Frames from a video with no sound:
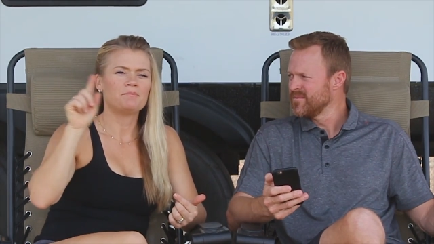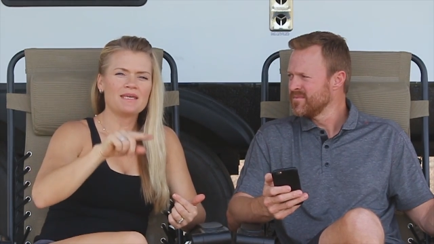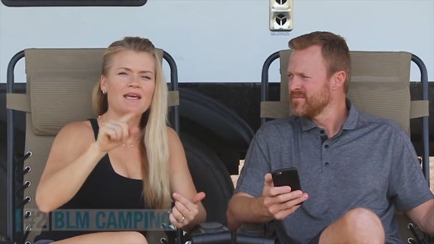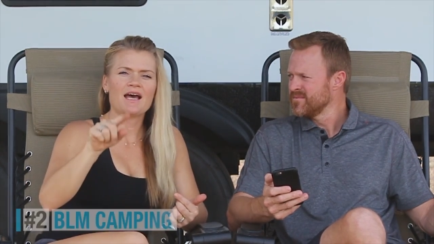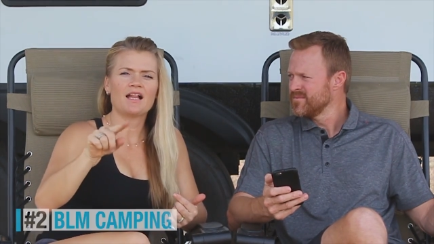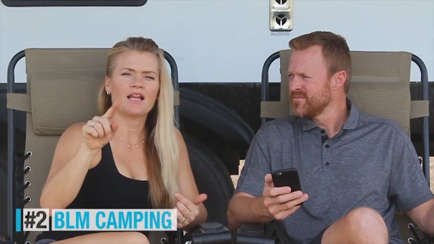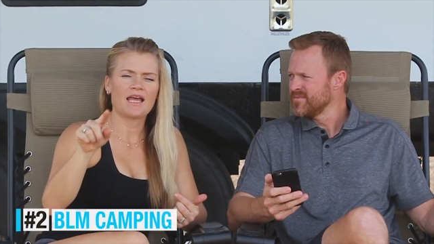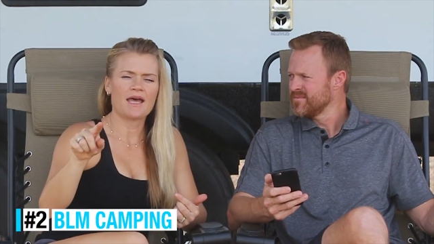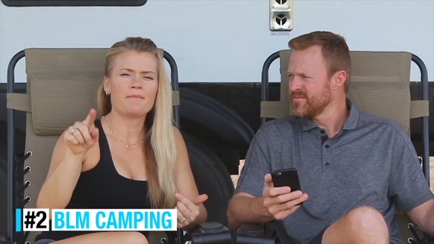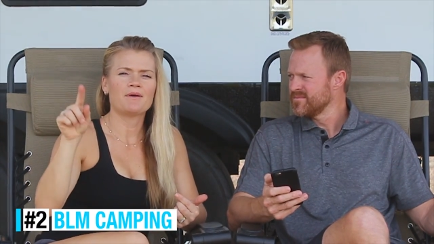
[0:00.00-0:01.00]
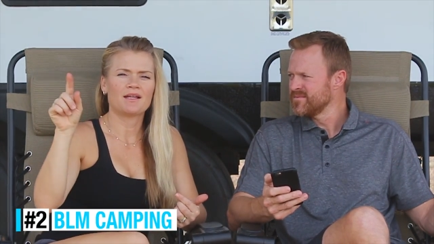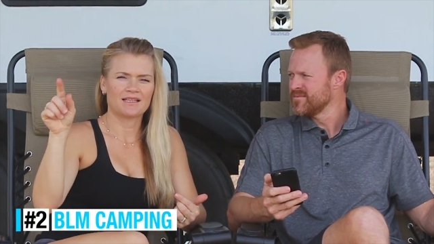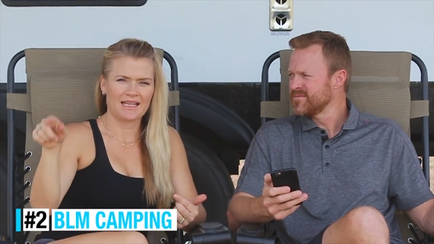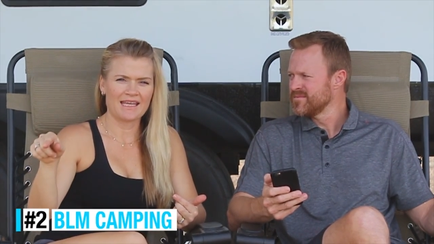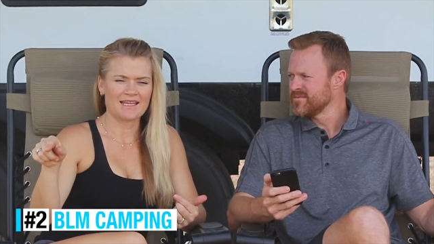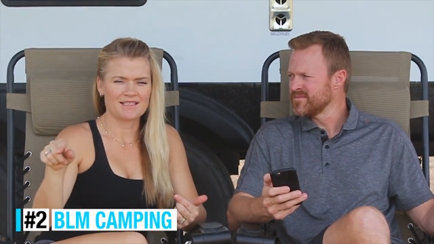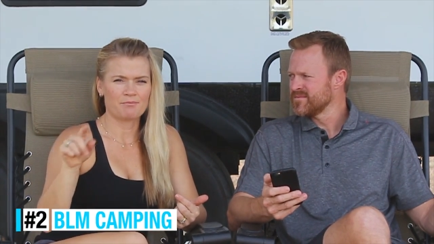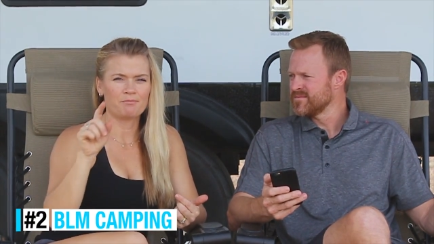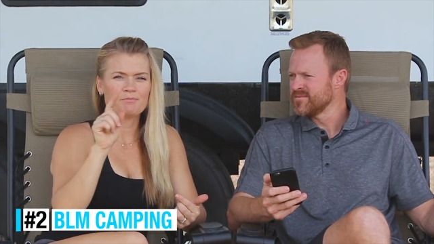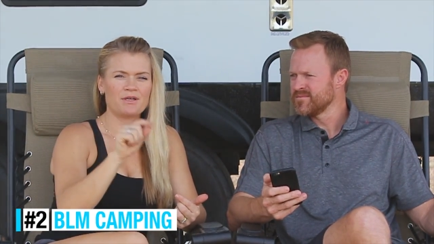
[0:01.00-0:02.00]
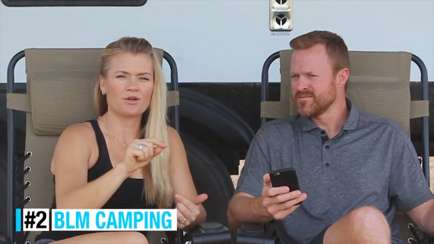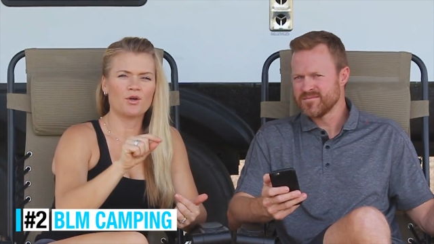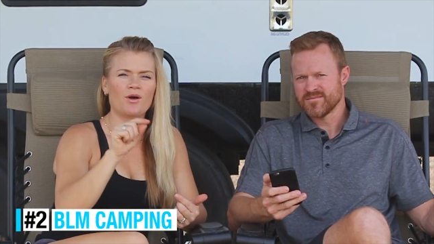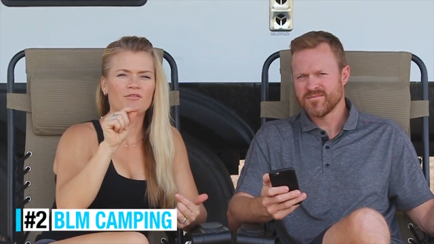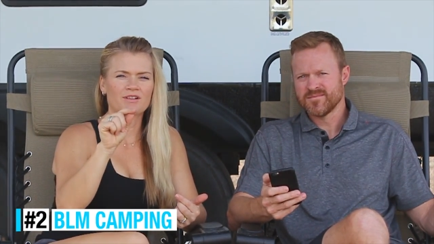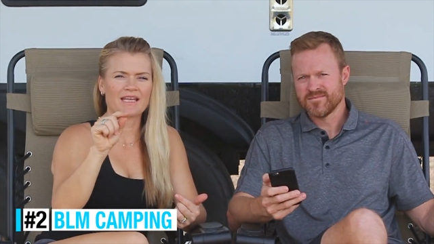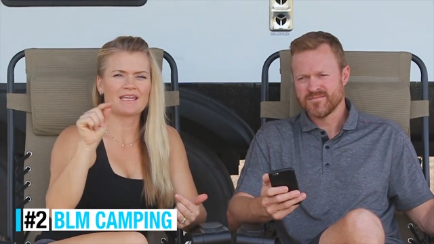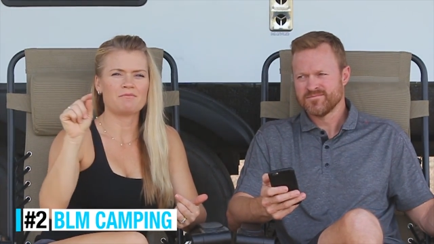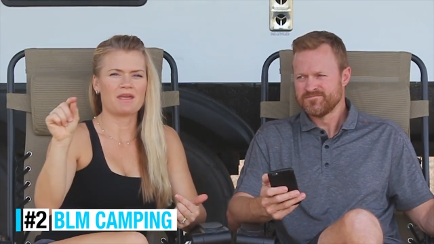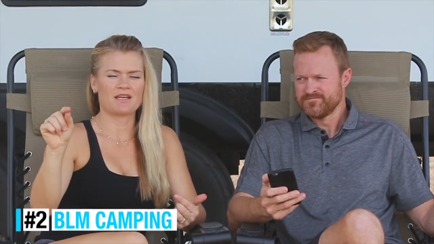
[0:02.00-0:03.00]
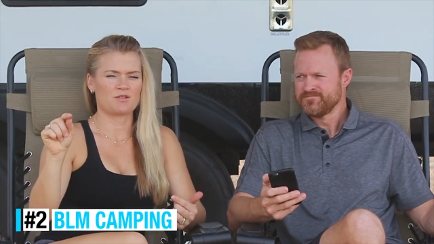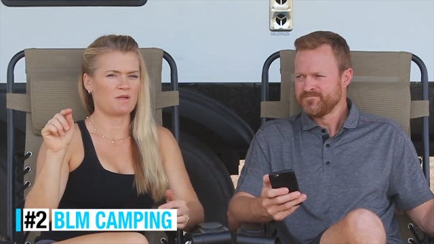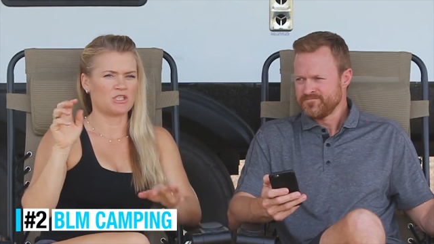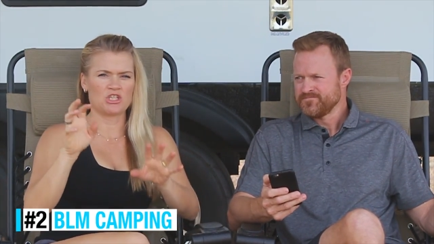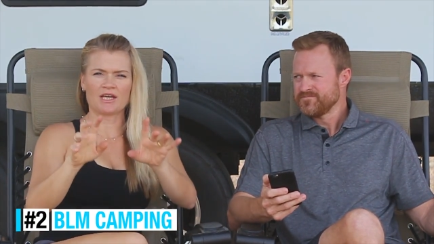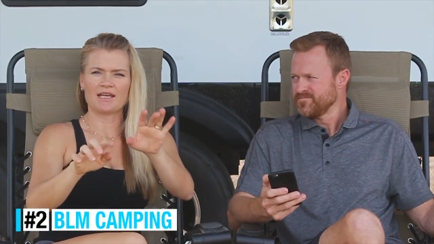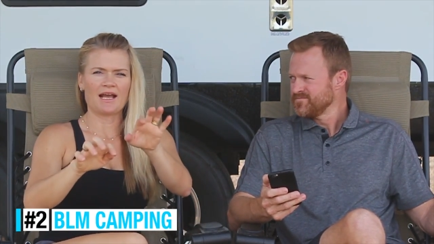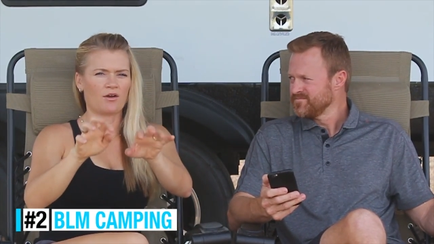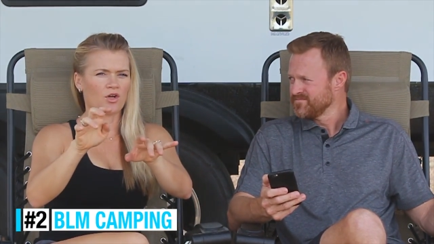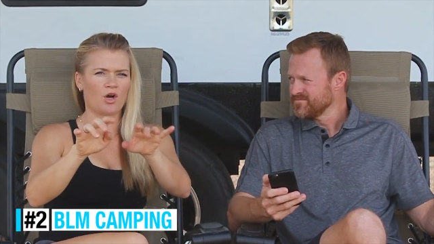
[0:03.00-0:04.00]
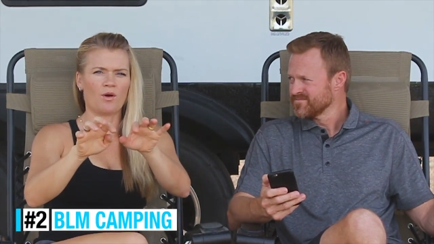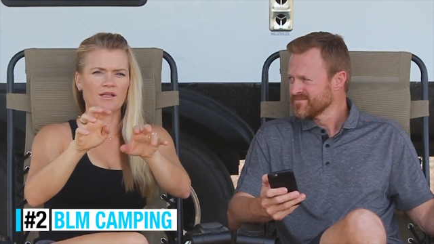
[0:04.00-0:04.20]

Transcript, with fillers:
Speaker 1: BLM Land, Bureau of Land Management. Check it out. Go